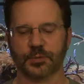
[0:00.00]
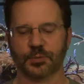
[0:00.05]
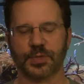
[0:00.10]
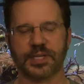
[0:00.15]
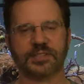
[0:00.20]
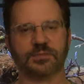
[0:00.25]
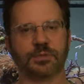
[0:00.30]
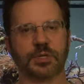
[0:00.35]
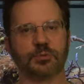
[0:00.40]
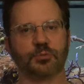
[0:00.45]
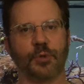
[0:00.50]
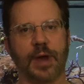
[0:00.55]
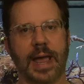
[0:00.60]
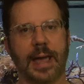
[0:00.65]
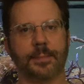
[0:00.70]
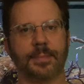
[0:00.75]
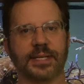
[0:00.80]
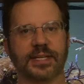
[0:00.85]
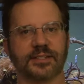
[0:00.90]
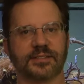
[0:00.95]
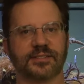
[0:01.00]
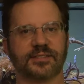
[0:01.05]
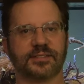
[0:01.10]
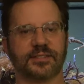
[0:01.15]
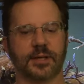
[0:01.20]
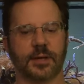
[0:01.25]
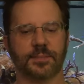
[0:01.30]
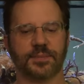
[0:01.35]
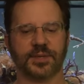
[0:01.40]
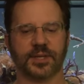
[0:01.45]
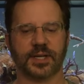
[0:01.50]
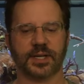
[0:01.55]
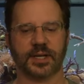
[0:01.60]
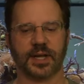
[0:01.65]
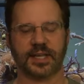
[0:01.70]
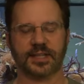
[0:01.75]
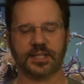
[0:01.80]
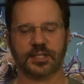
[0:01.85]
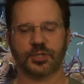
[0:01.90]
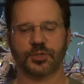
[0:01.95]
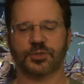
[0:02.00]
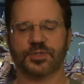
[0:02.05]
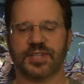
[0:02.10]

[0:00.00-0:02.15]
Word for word: reason we wrap it in something and then you